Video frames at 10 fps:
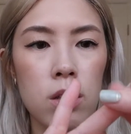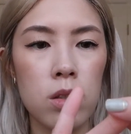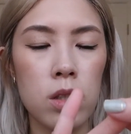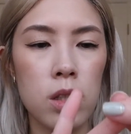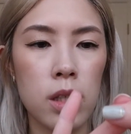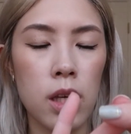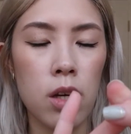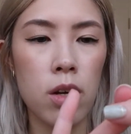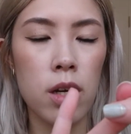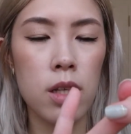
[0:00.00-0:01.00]
to
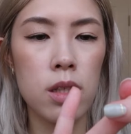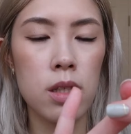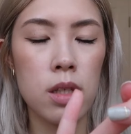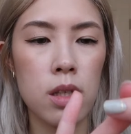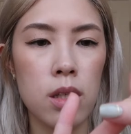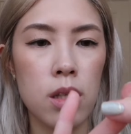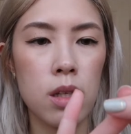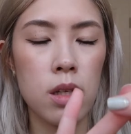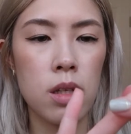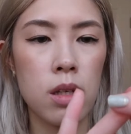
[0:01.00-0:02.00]
secure it.
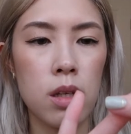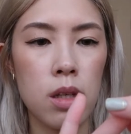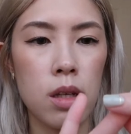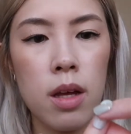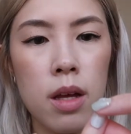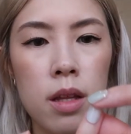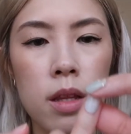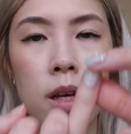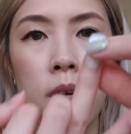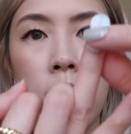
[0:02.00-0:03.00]
And
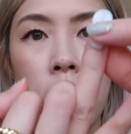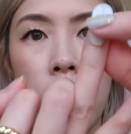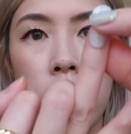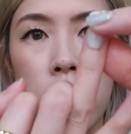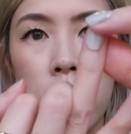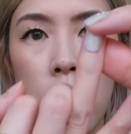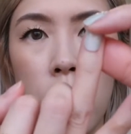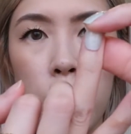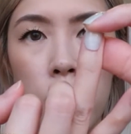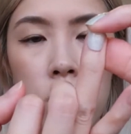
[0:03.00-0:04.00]
then at the
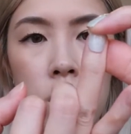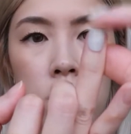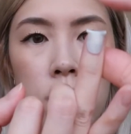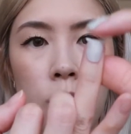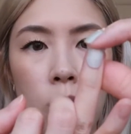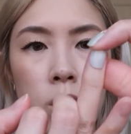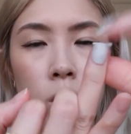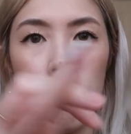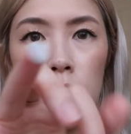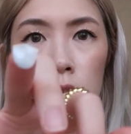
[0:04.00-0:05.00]
top you can just fold it
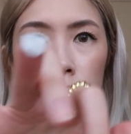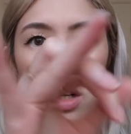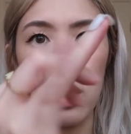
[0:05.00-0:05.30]
over